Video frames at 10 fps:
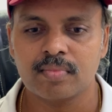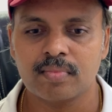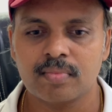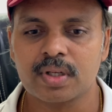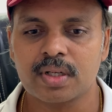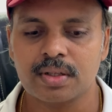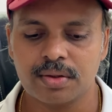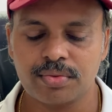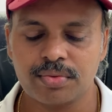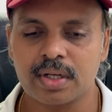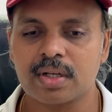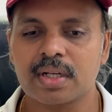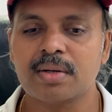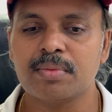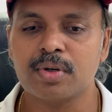Okay, if we are
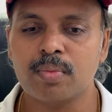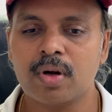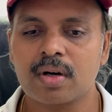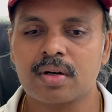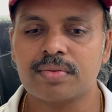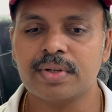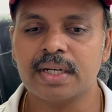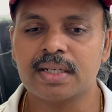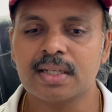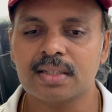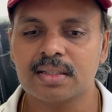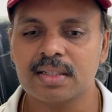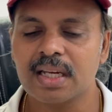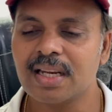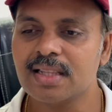talking about a block of data,
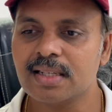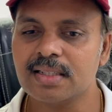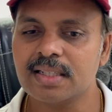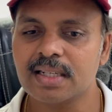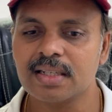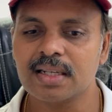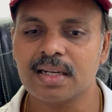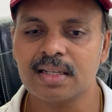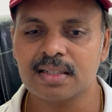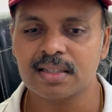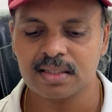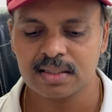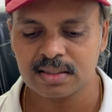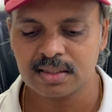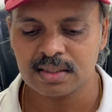anything technically
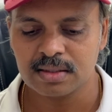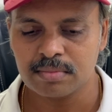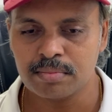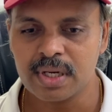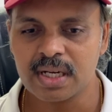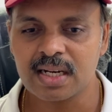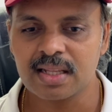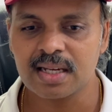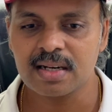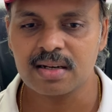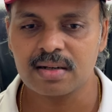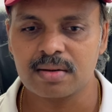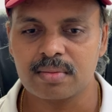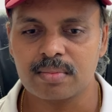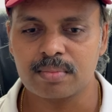bigger than
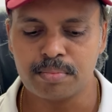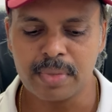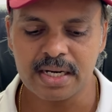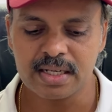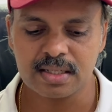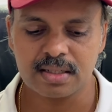byte,